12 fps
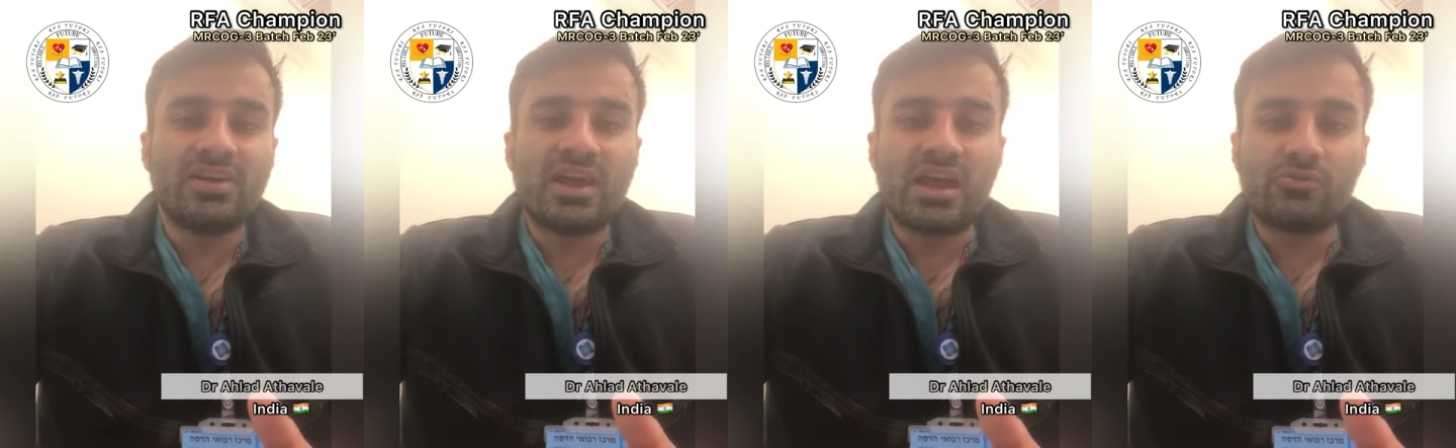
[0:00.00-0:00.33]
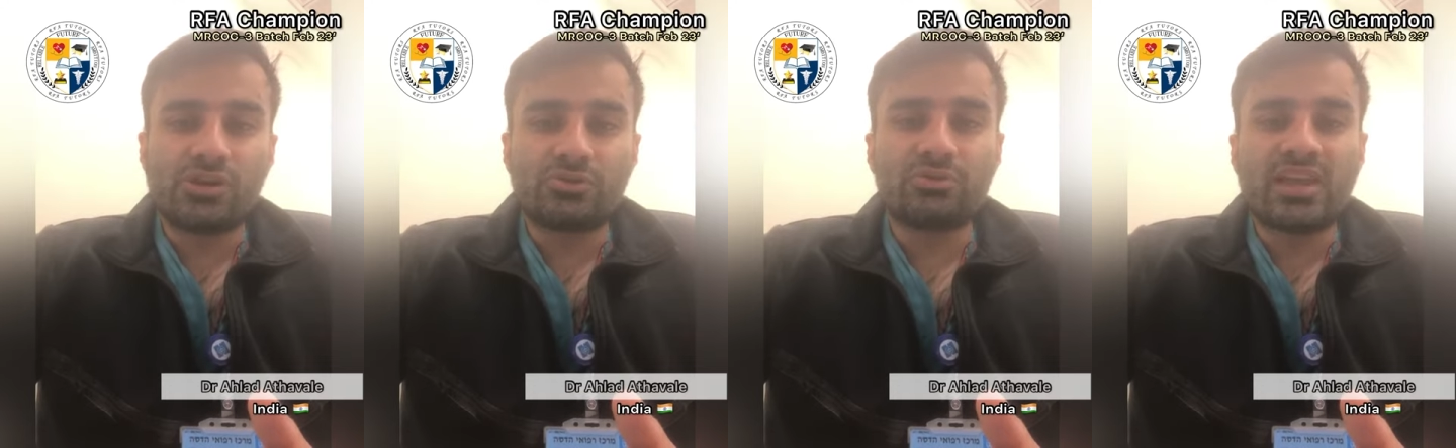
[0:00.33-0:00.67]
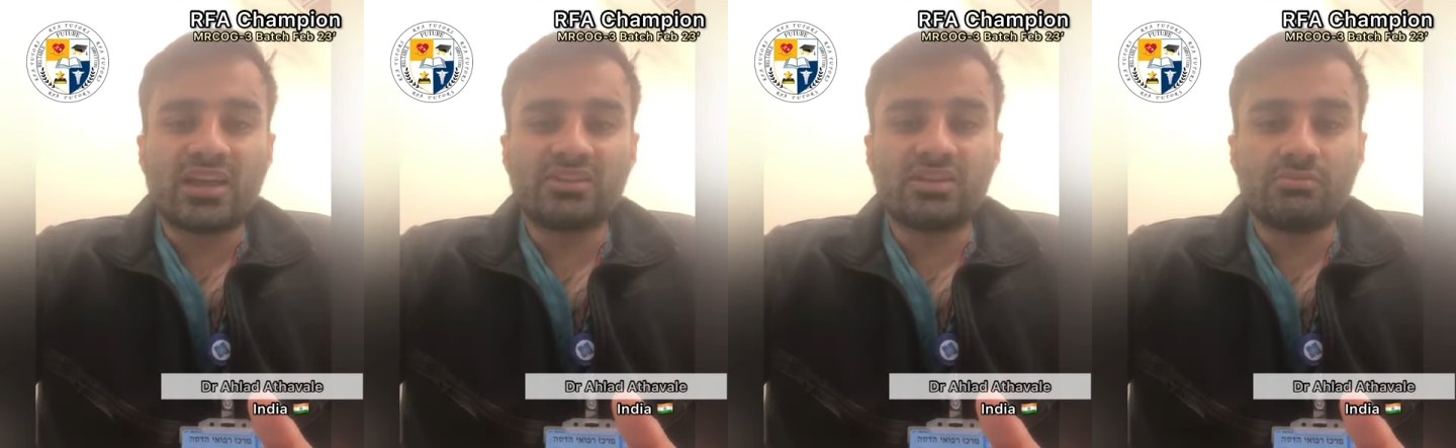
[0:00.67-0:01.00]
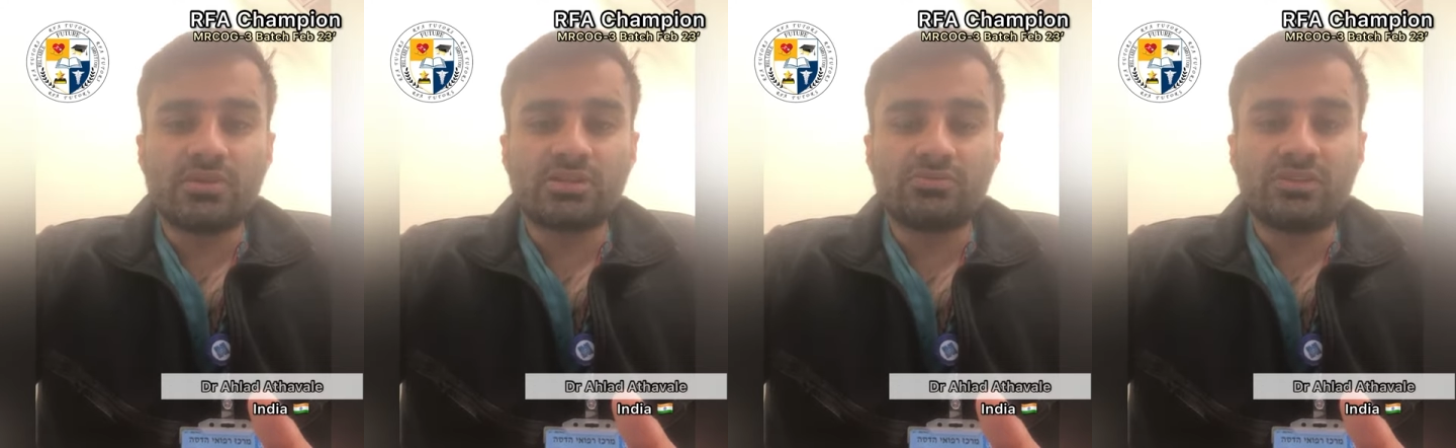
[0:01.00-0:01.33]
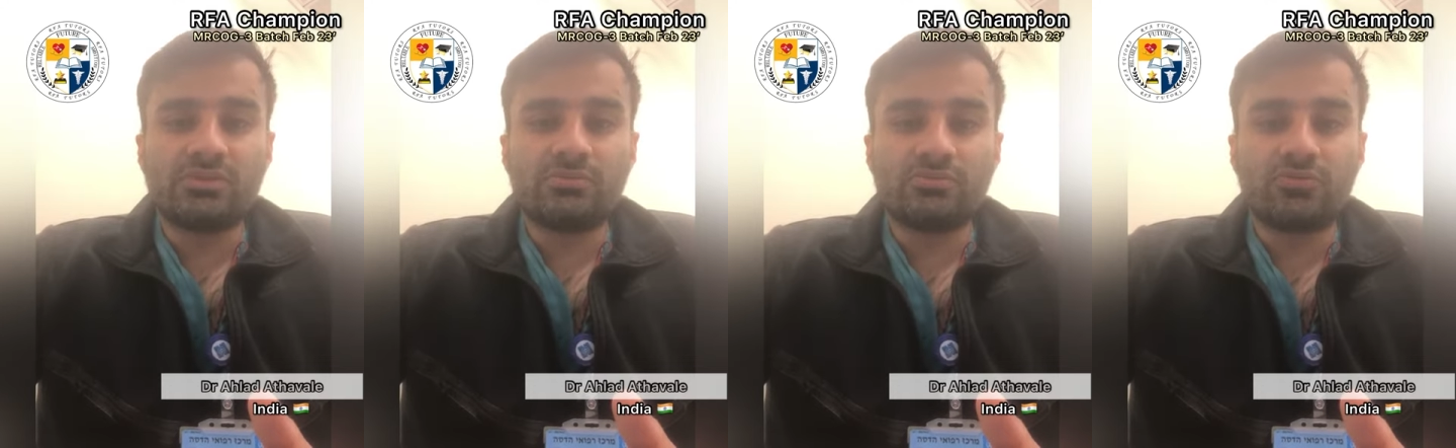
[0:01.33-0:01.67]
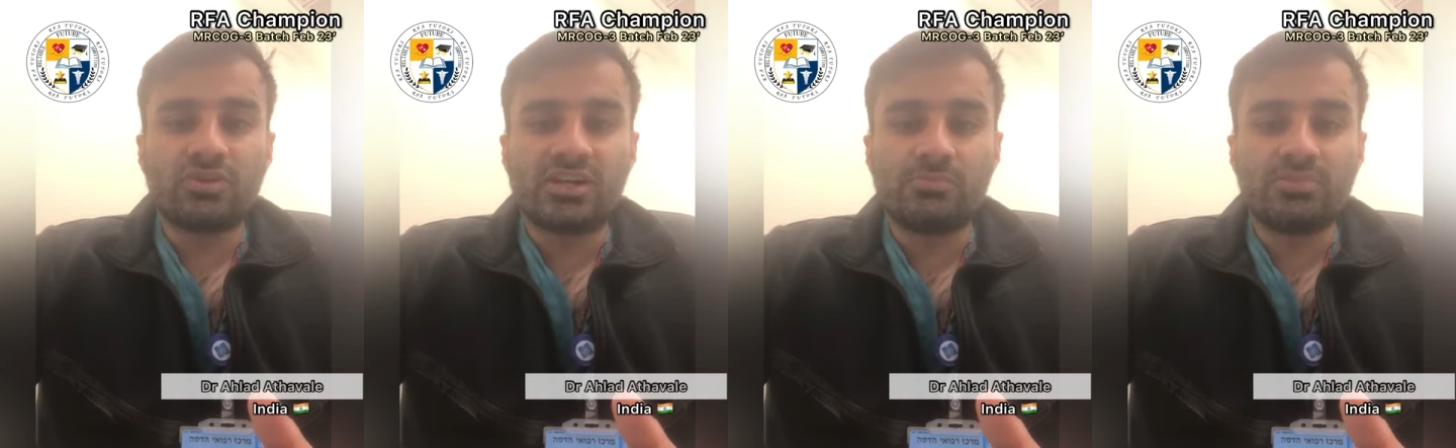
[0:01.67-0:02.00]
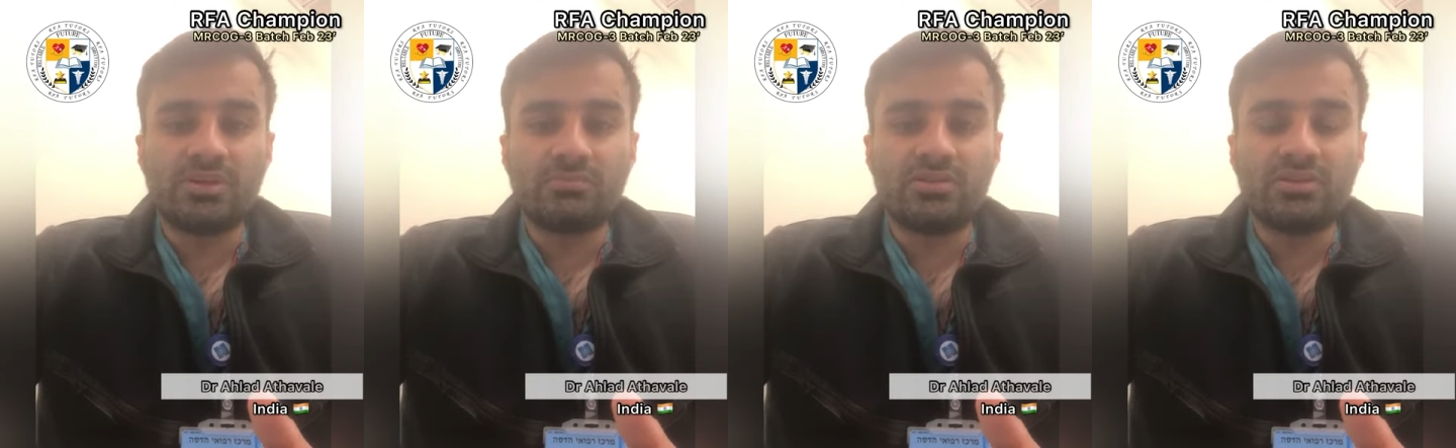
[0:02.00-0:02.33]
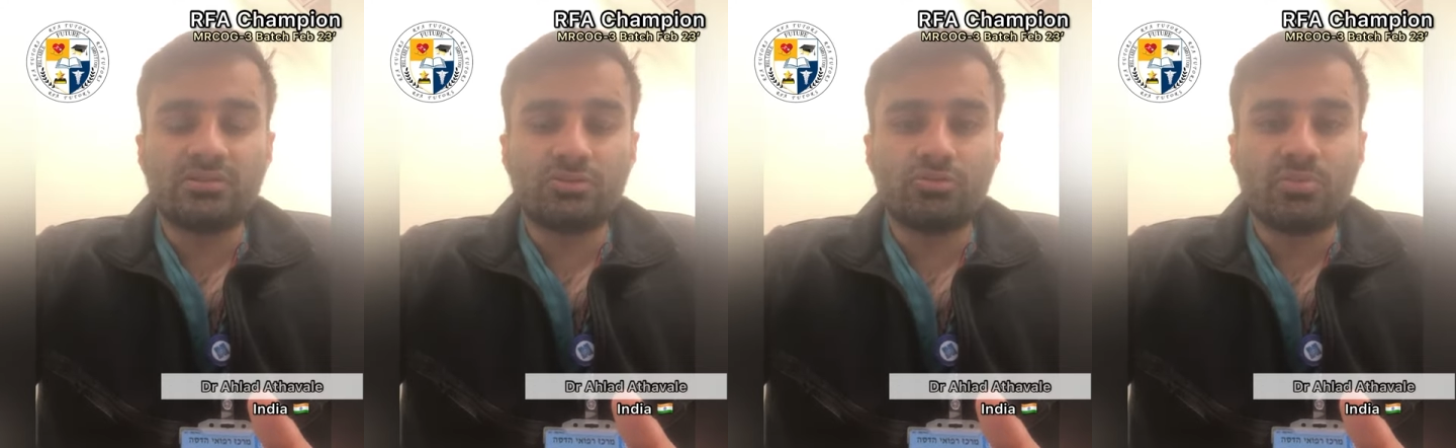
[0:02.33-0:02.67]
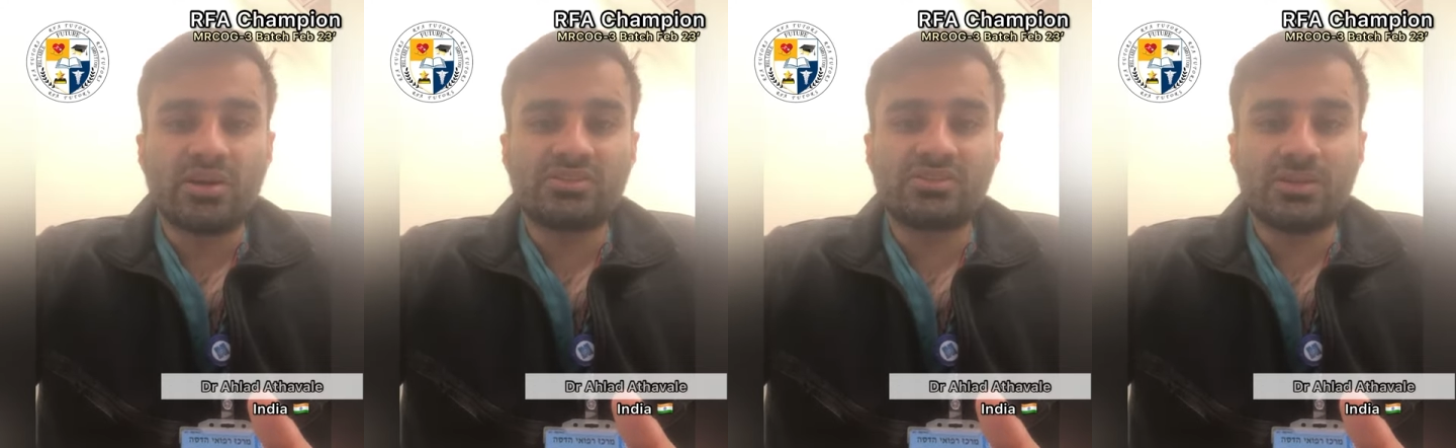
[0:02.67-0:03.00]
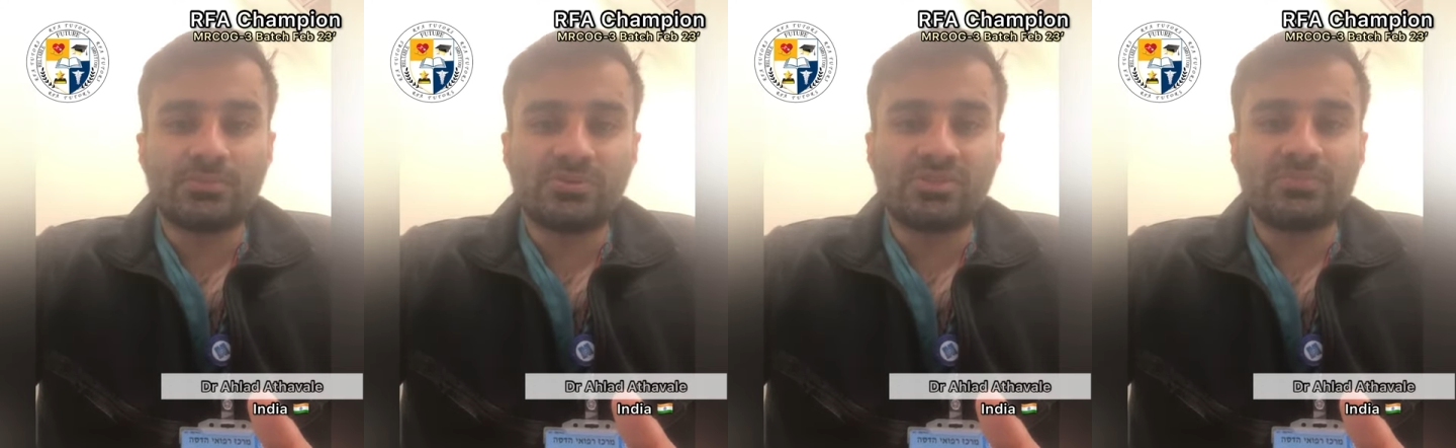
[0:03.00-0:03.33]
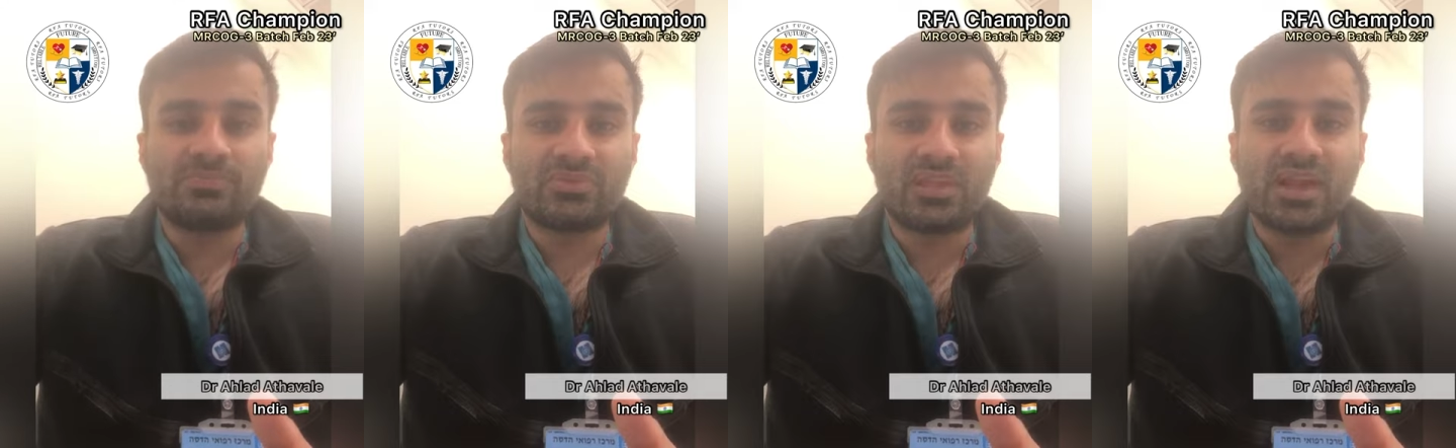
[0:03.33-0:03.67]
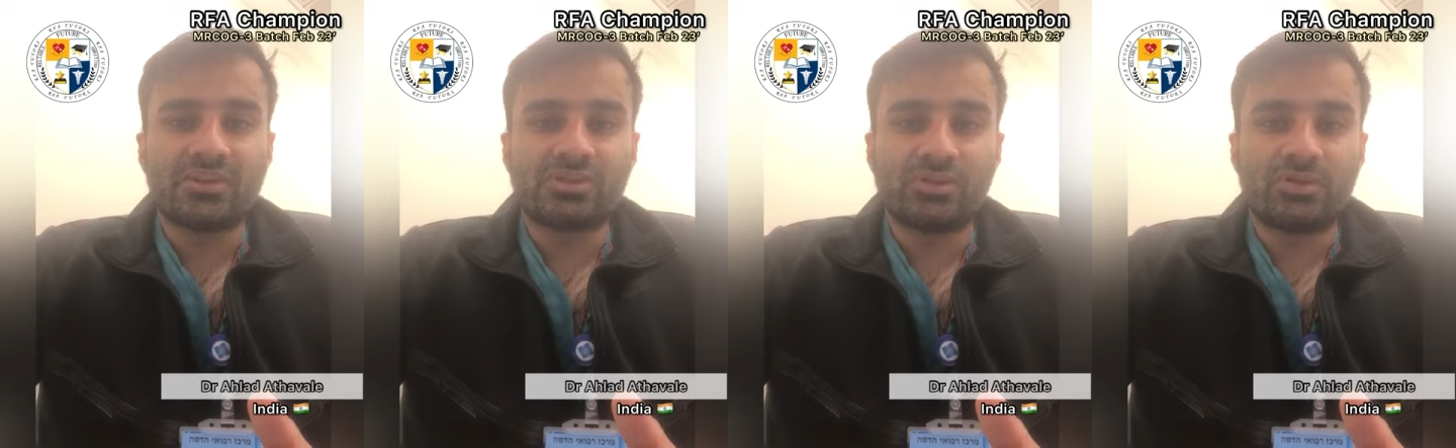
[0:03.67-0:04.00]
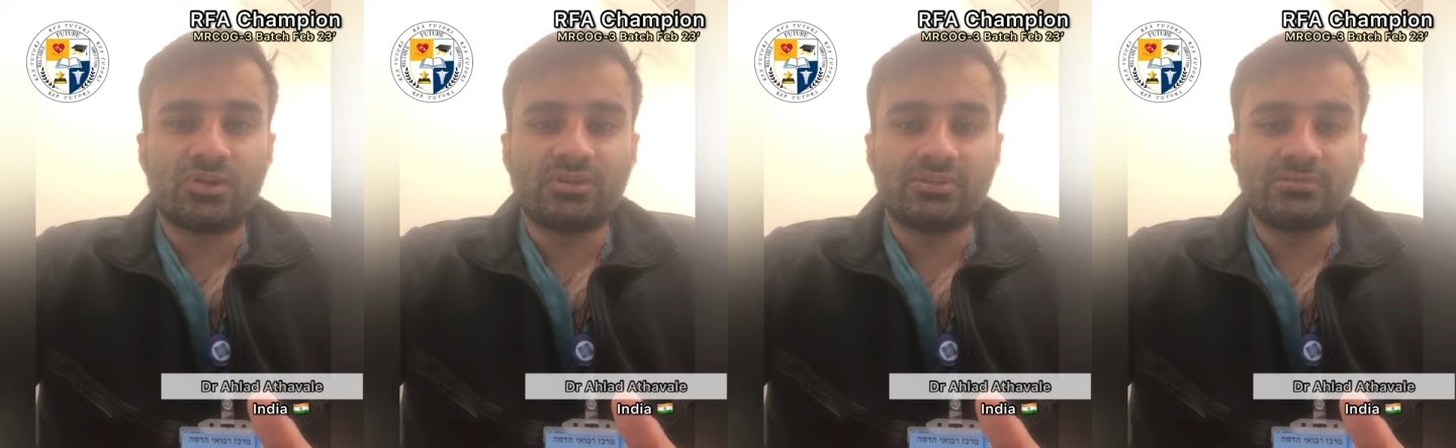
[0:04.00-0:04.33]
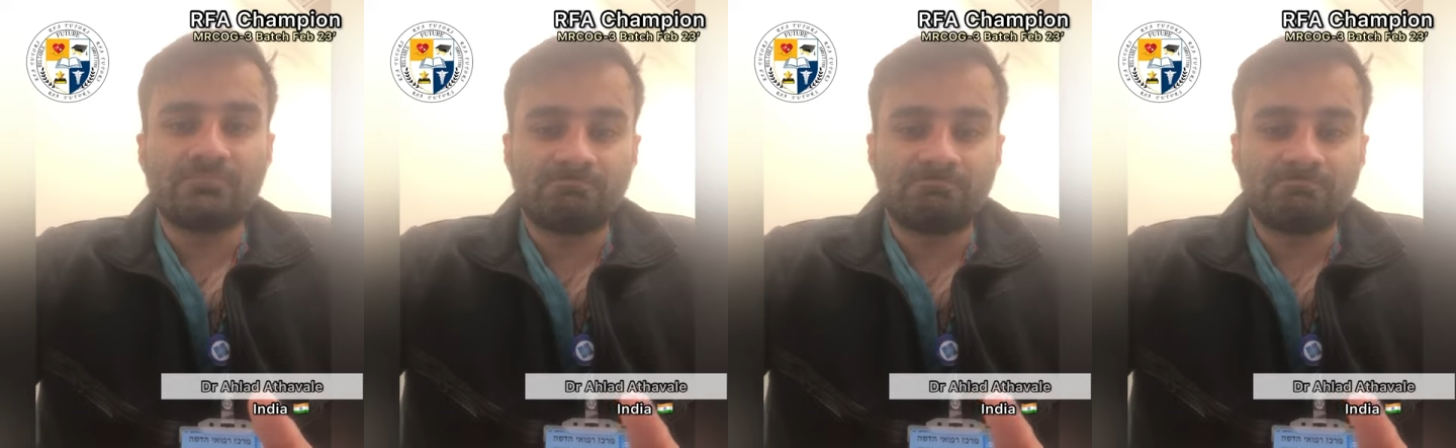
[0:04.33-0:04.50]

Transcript: I would like to thank them as well for helping me through my steps. Thanks a lot.